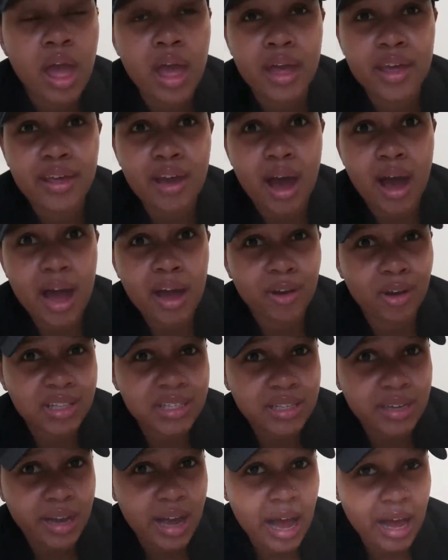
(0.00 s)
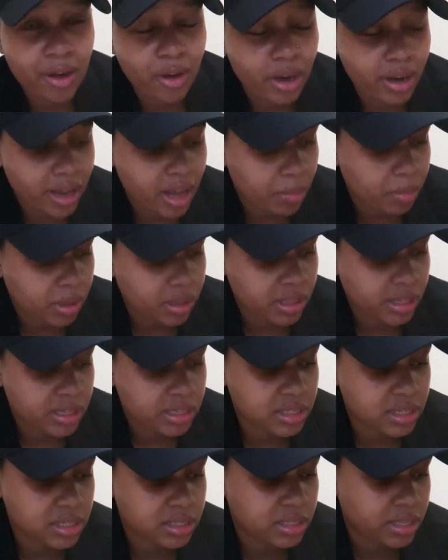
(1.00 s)
yeah, I got a couple things
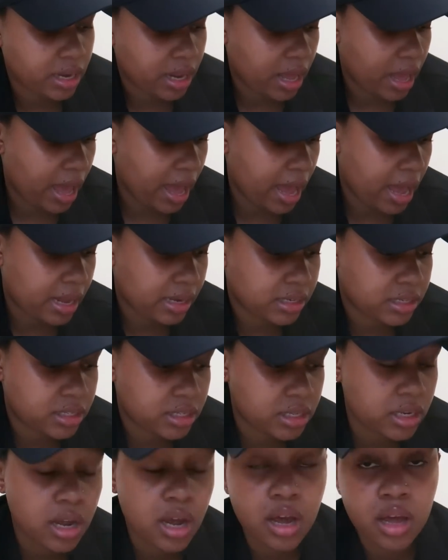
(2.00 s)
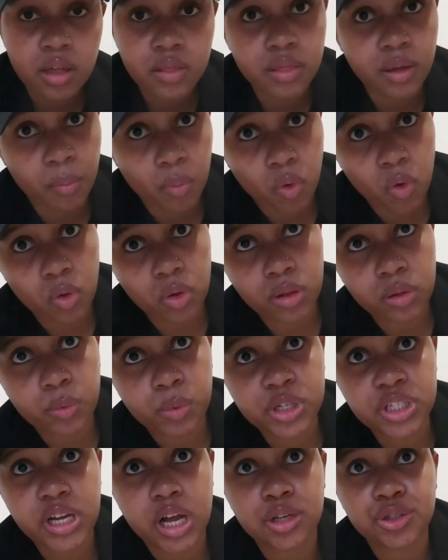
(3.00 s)
yesterday at the mall,
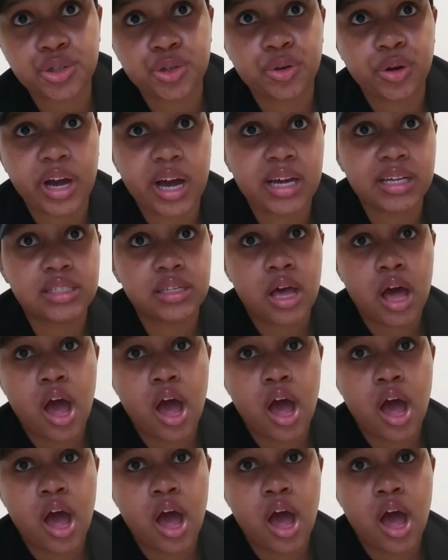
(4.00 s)
which I'll show you guys